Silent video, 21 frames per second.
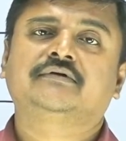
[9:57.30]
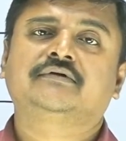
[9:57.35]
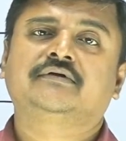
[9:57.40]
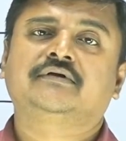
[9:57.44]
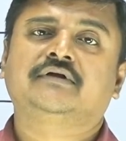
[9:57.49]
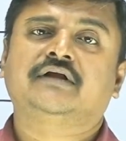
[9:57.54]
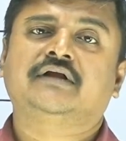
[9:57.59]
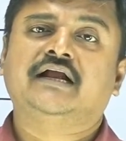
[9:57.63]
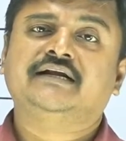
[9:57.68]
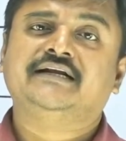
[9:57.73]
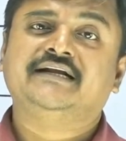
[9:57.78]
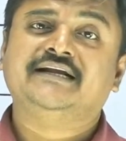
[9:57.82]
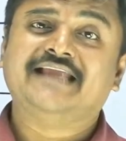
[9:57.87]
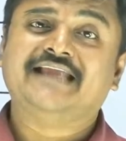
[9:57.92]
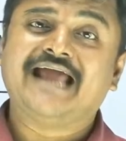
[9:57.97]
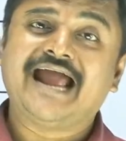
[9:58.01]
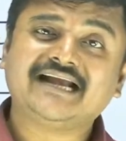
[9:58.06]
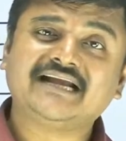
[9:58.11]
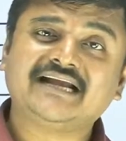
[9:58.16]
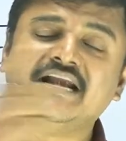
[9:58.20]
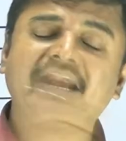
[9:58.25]
And
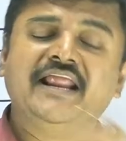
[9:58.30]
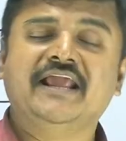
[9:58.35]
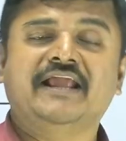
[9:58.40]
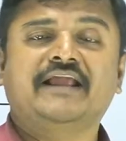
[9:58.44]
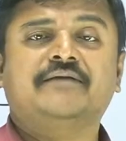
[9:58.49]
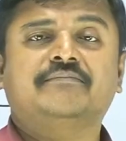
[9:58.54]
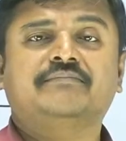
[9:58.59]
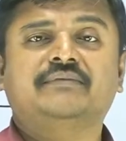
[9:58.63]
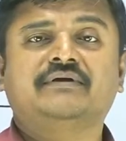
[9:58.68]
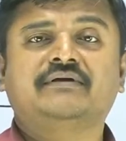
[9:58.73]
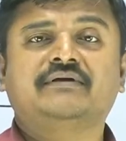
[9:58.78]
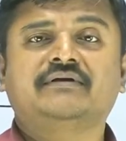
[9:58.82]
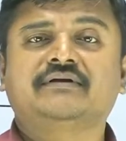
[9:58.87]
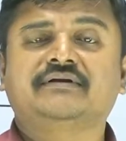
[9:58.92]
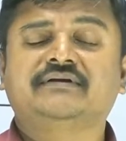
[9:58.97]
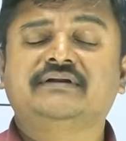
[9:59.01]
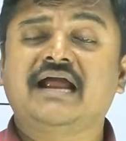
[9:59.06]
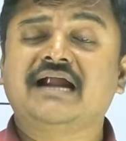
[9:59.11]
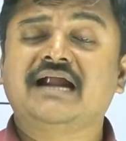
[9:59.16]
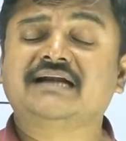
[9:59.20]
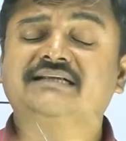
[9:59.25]
that name,
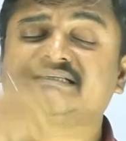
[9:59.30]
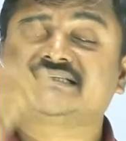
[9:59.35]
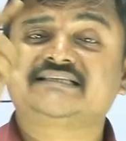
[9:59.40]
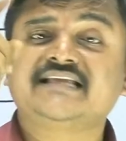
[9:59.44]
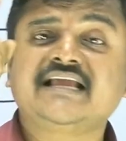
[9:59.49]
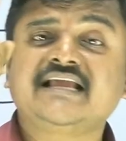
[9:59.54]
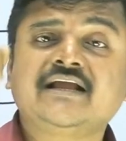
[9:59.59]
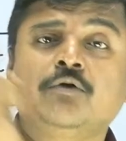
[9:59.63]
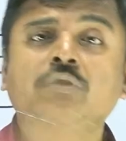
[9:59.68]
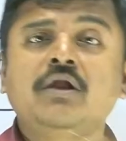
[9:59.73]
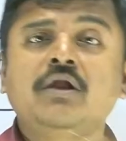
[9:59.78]
that singular